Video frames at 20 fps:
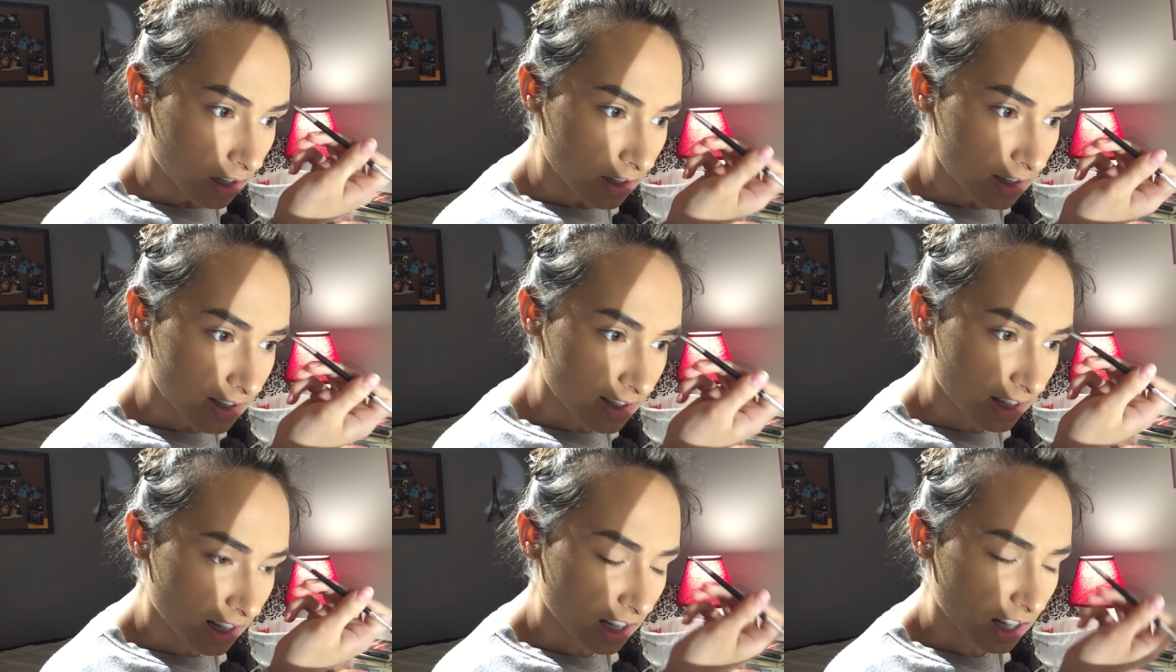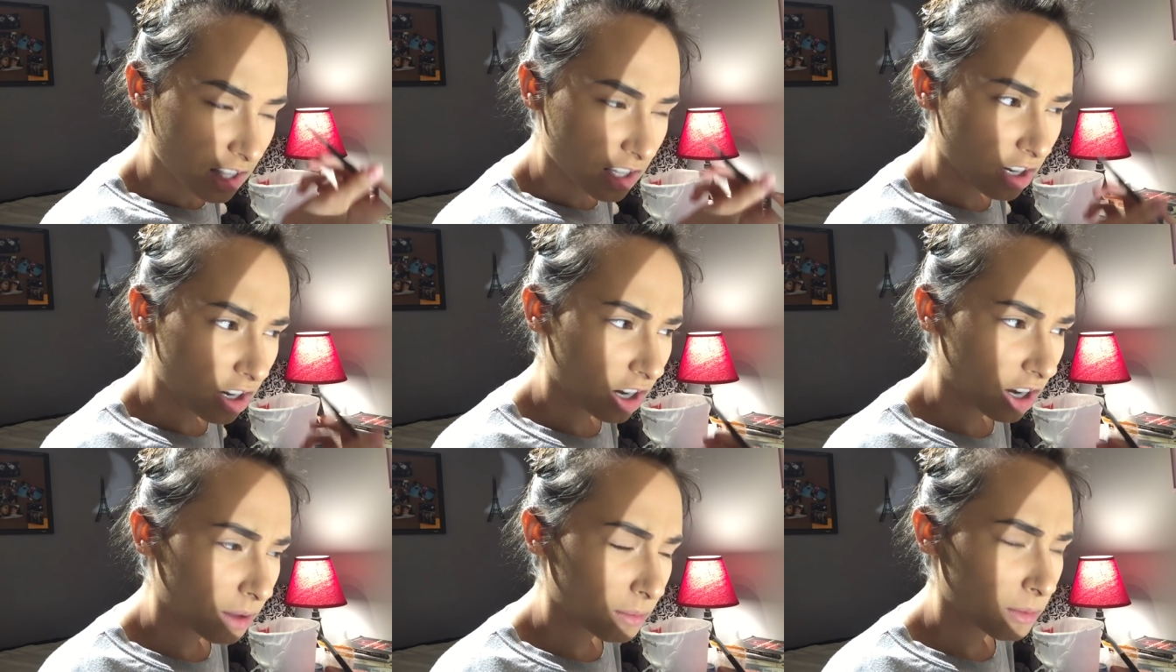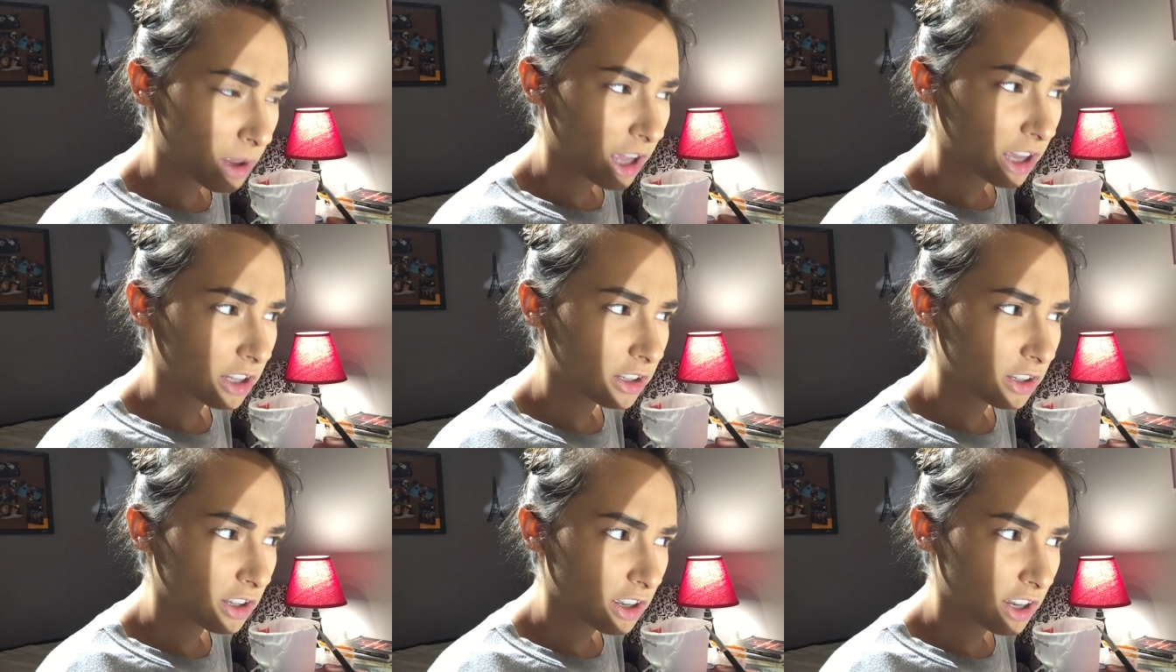standing there, and I'm
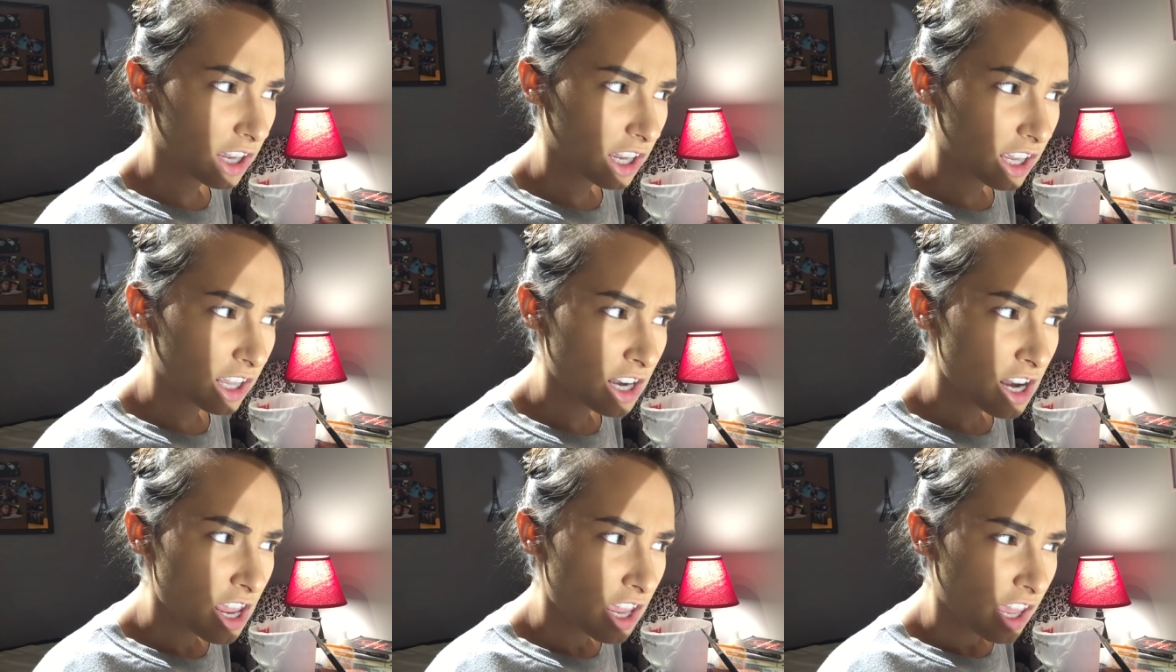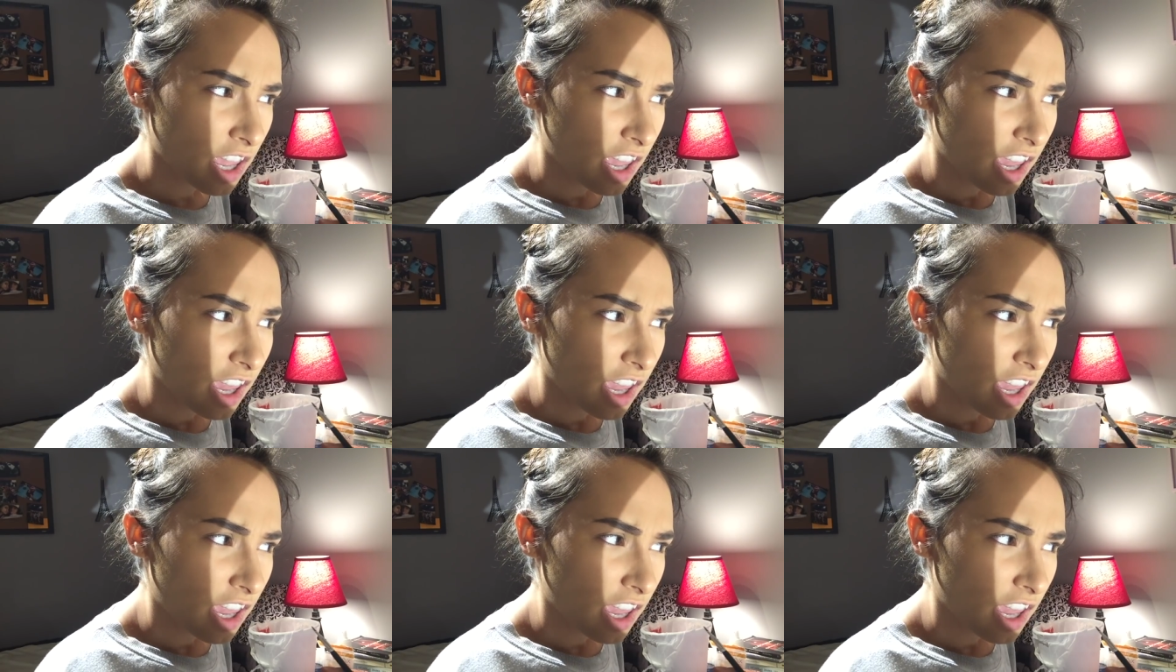like looking